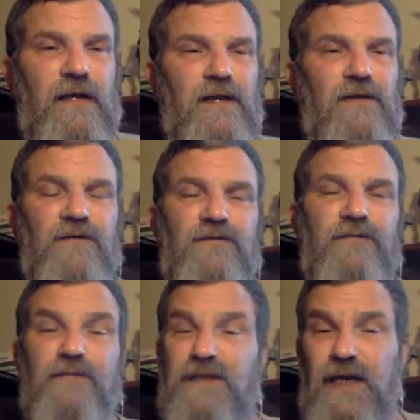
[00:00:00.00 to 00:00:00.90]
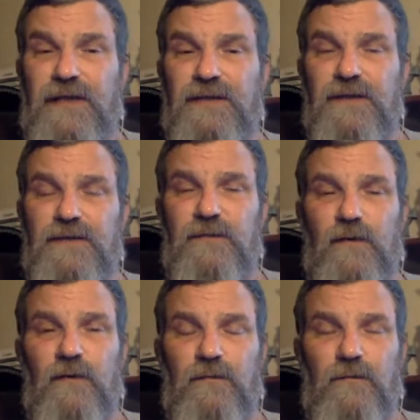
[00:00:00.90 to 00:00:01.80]
Any of you from Texas
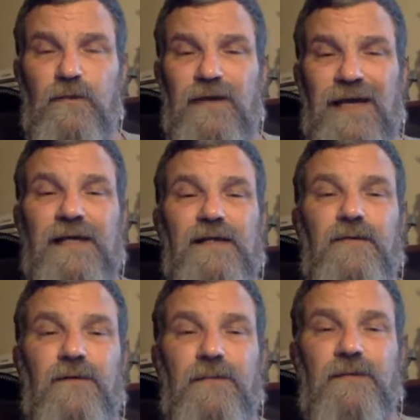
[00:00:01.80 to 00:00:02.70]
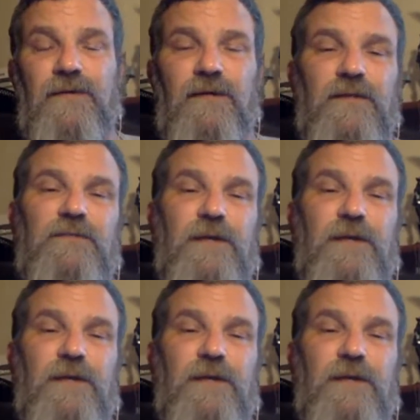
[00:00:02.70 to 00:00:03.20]
will likely remember them,